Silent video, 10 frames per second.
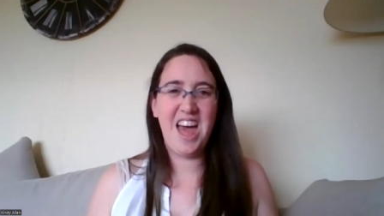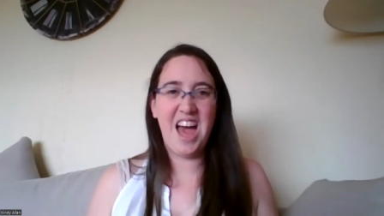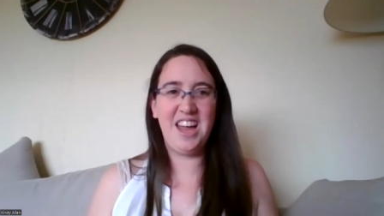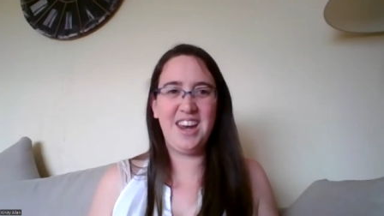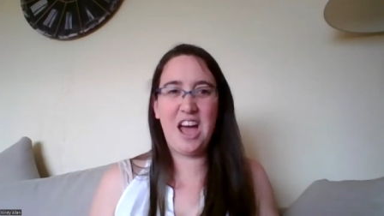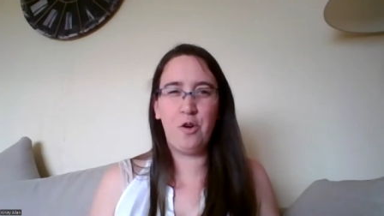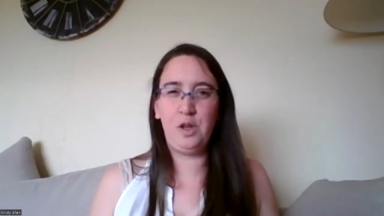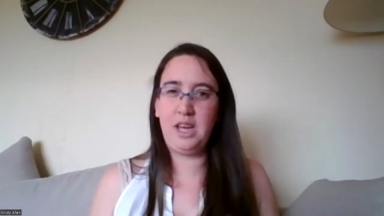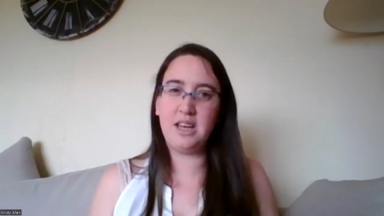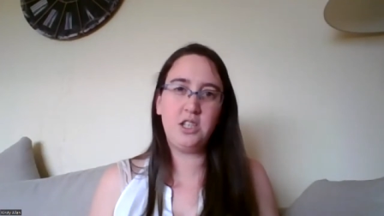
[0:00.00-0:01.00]
and how
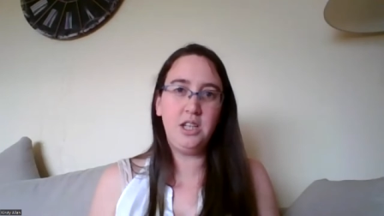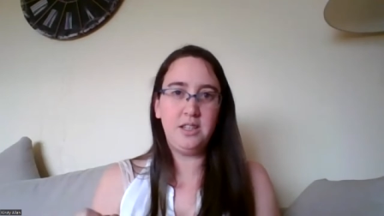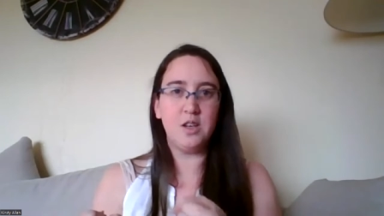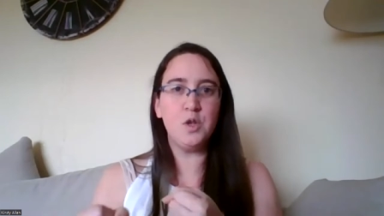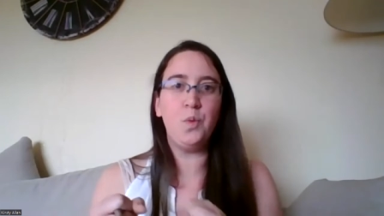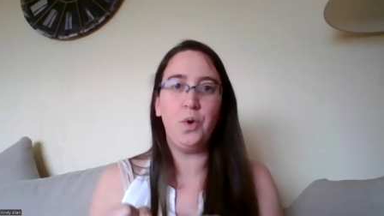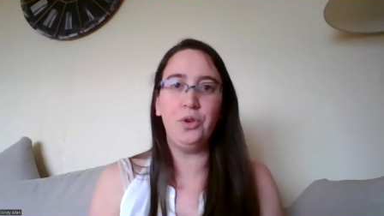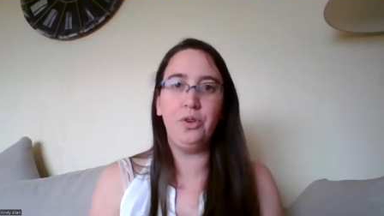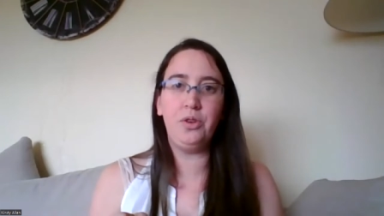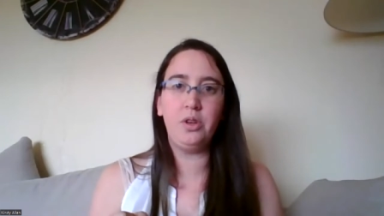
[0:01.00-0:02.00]
he actually does
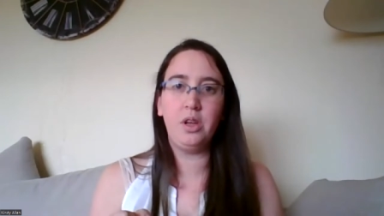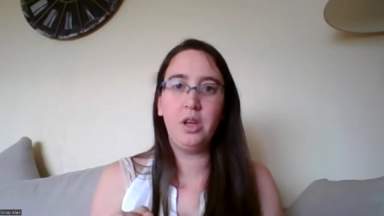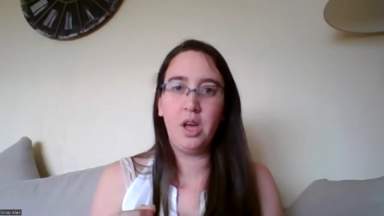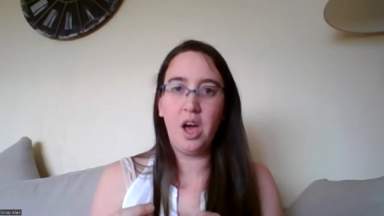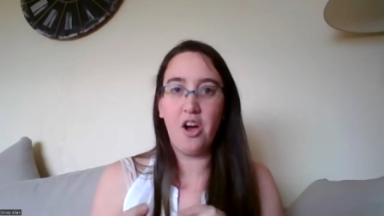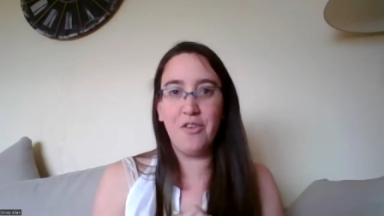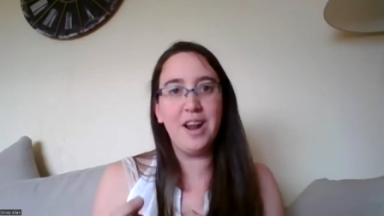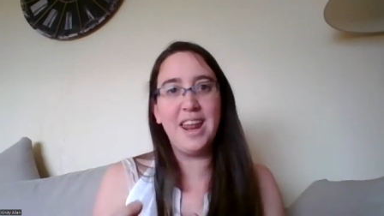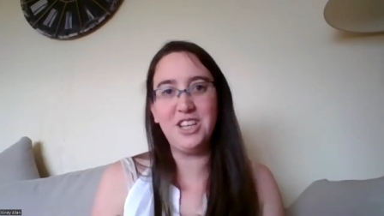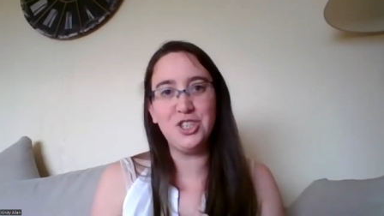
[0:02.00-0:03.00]
want a
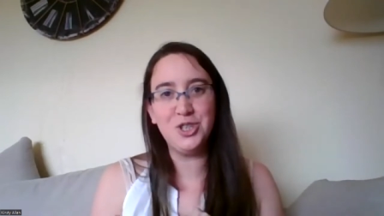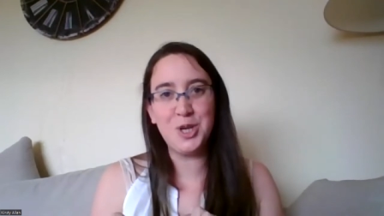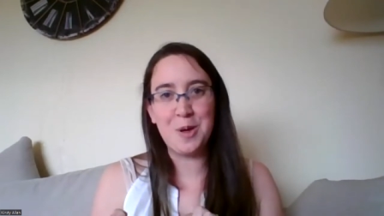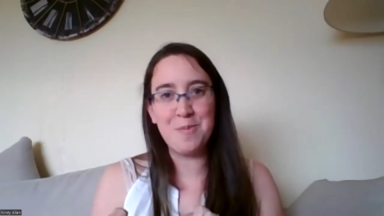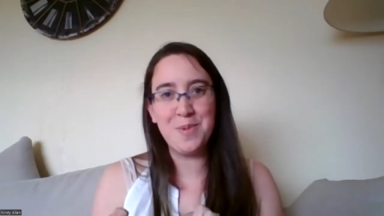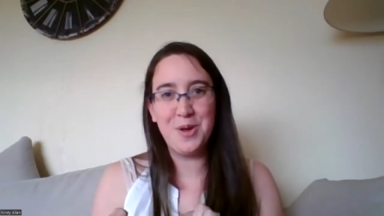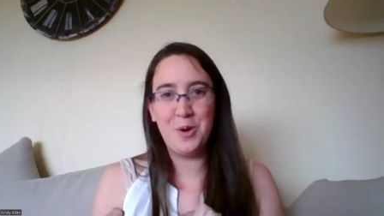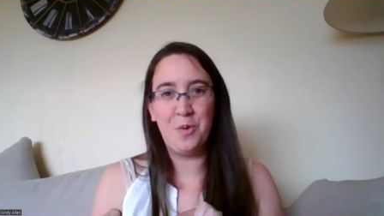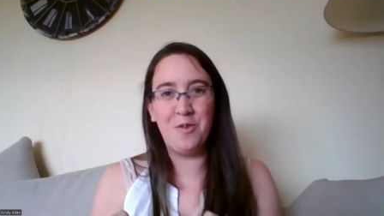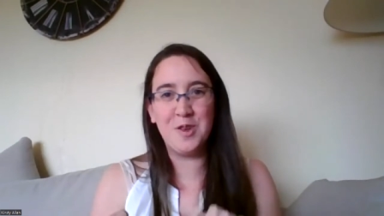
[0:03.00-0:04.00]
relationship
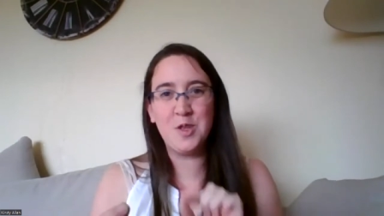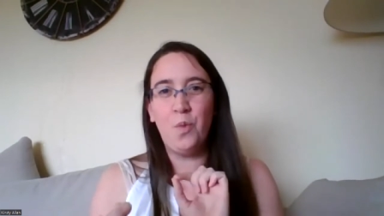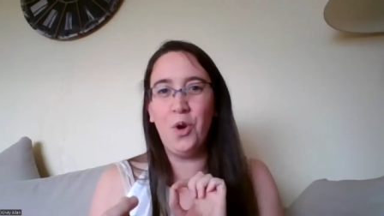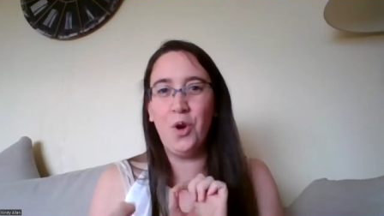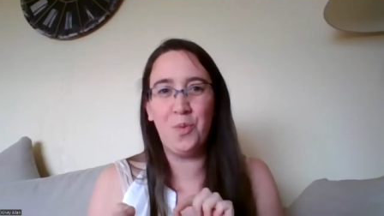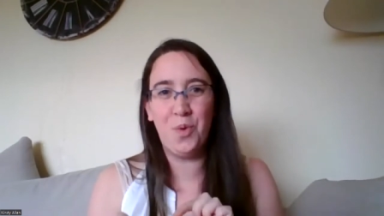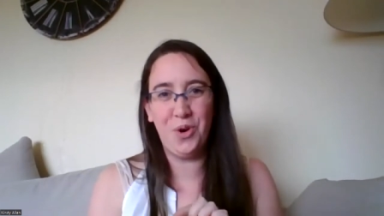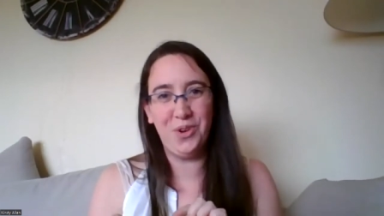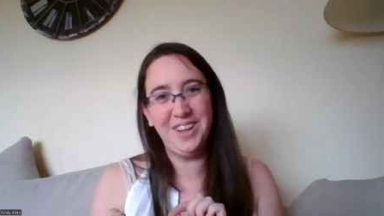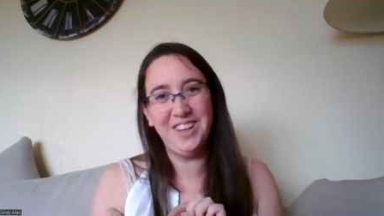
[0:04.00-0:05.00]
with us one on
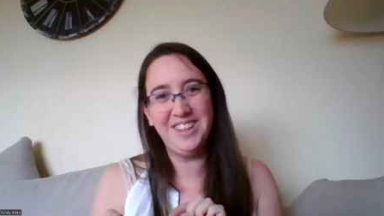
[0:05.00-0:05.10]
one